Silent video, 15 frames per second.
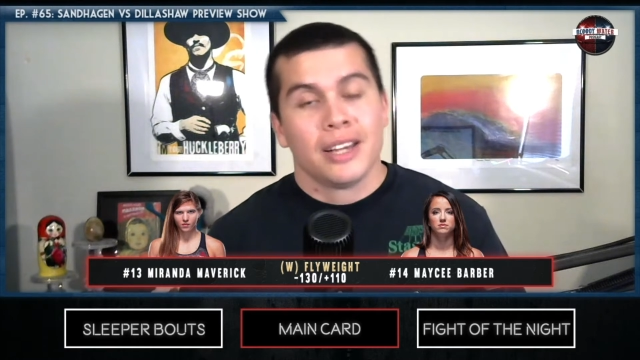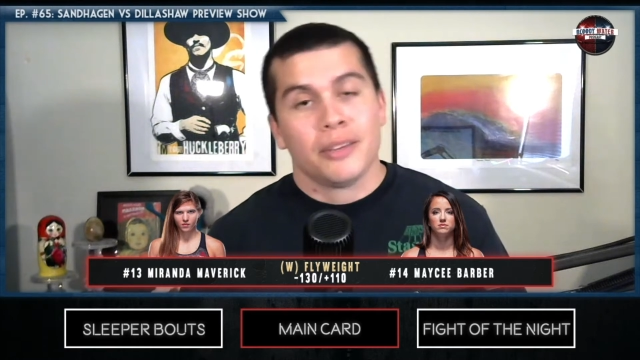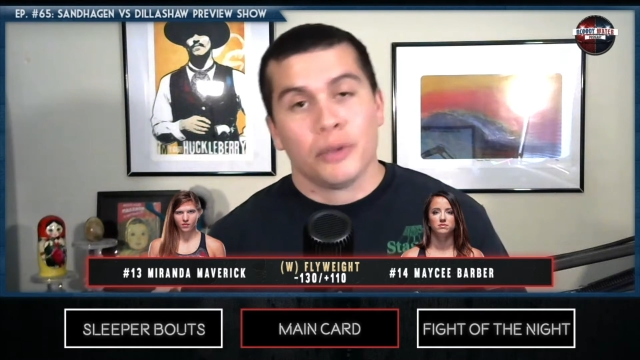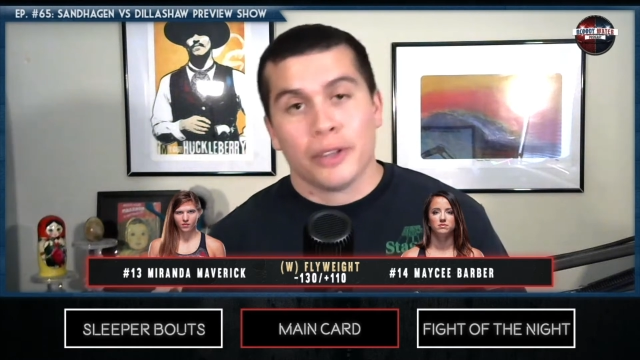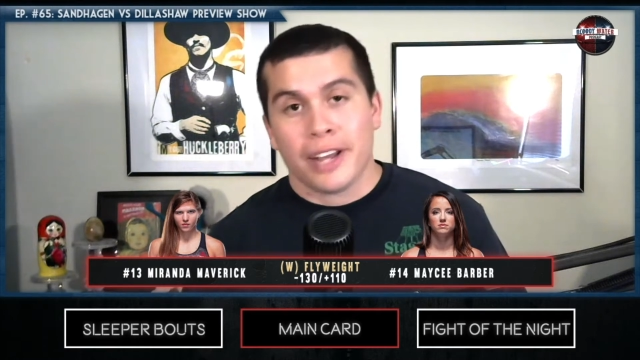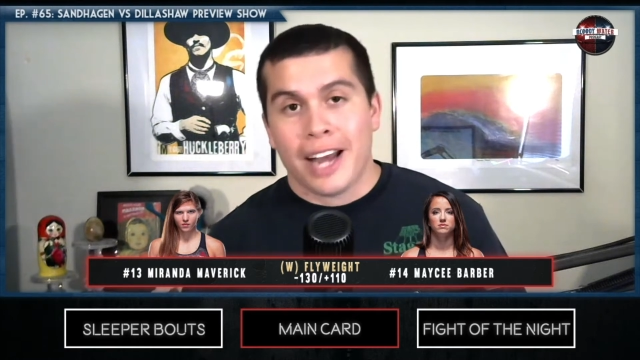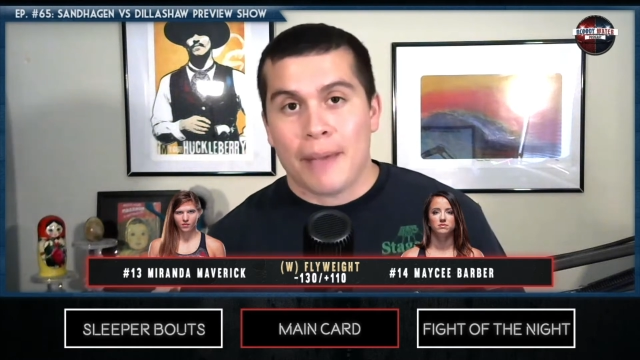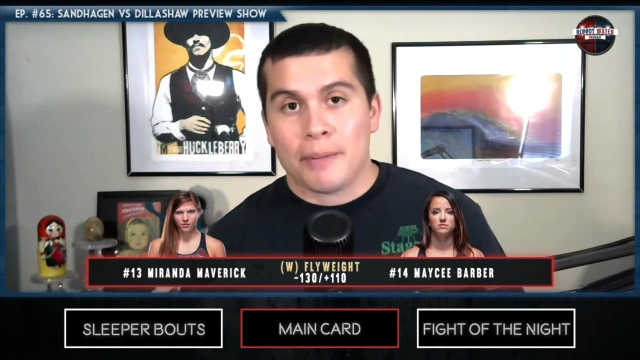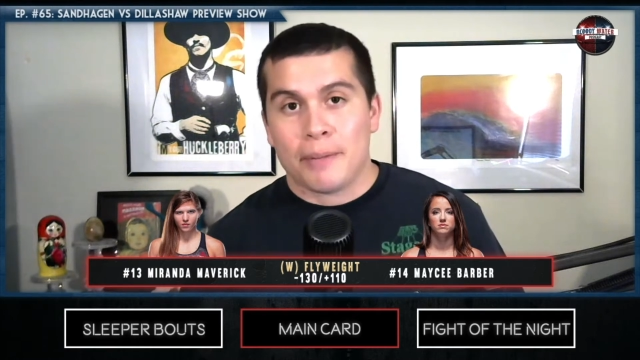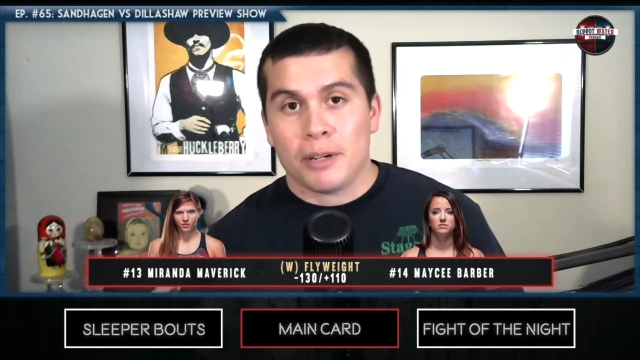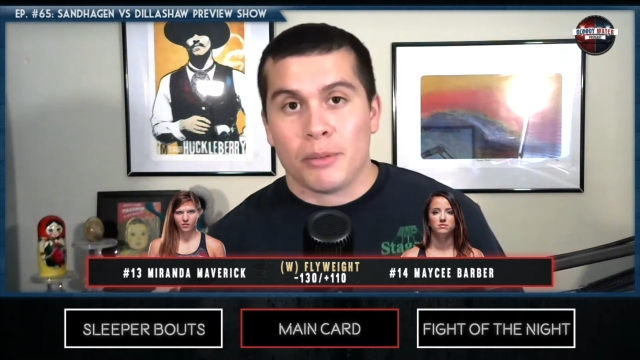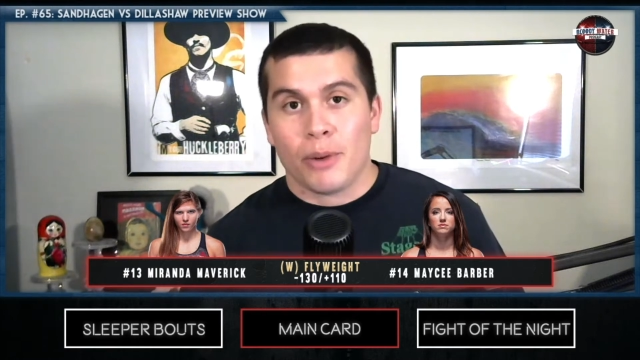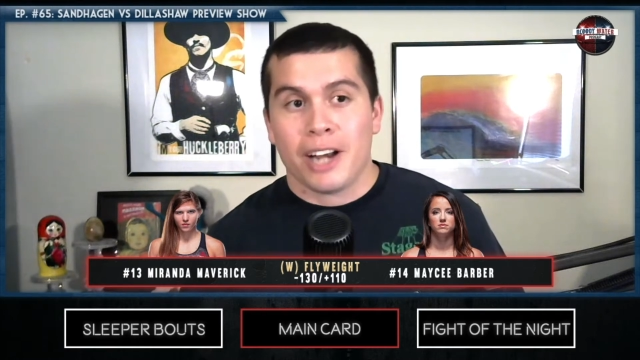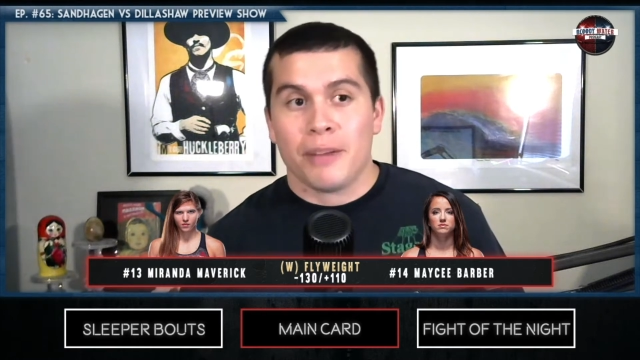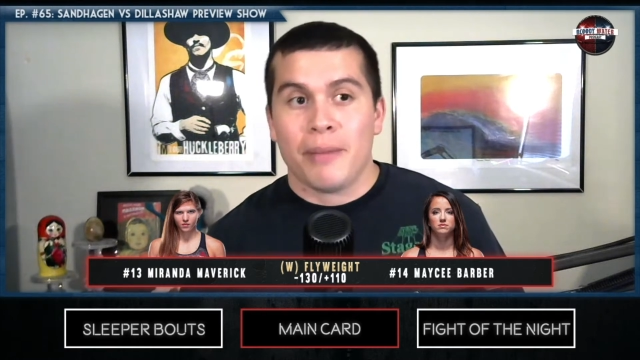Will that happen to
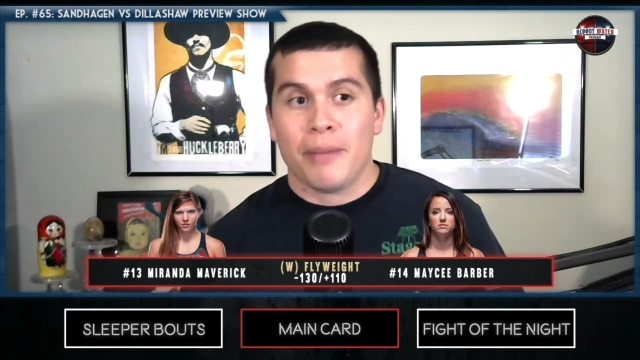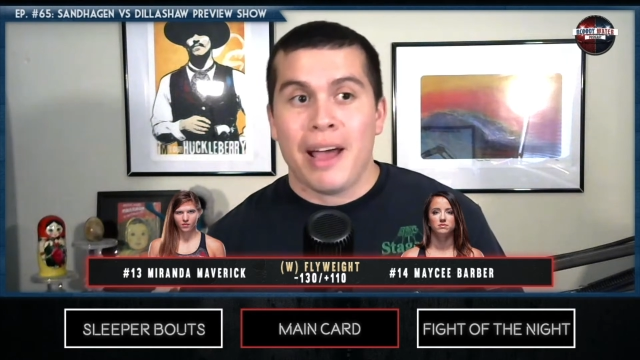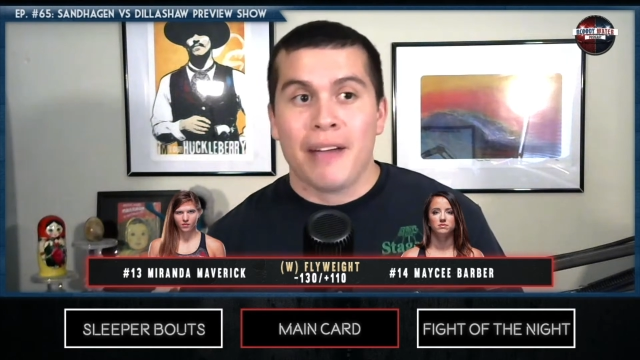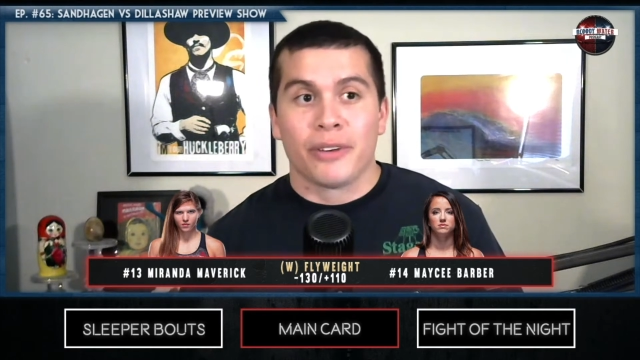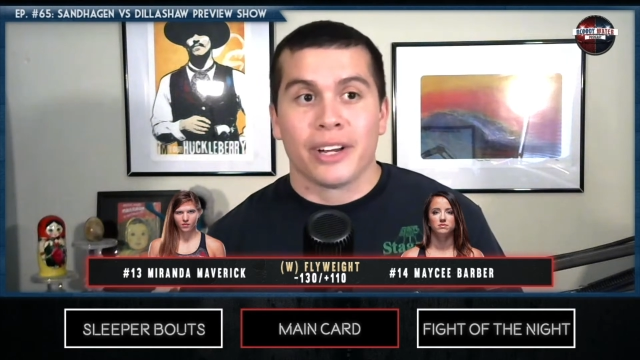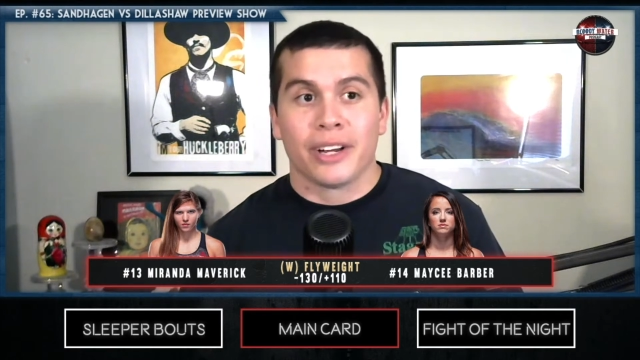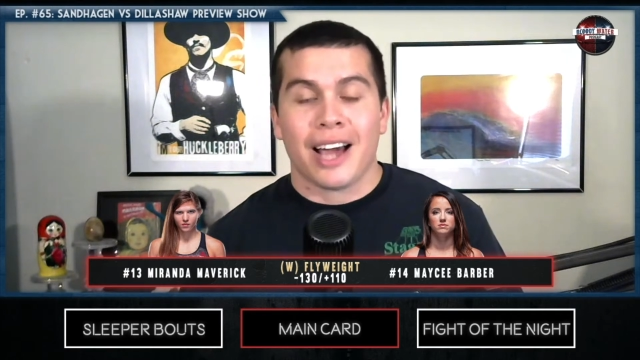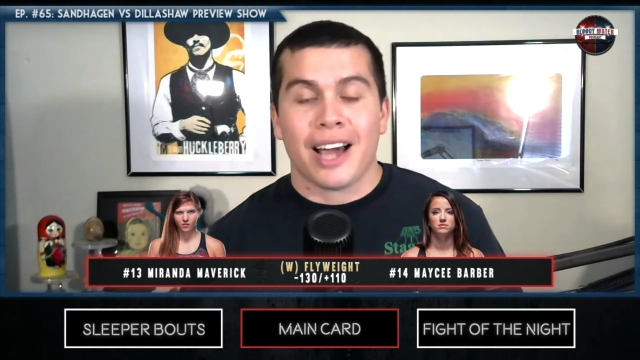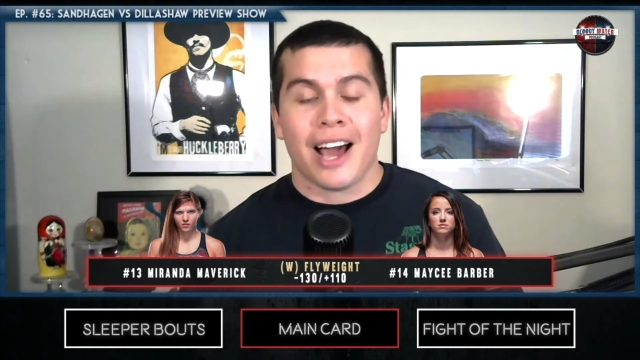Miranda Maverick?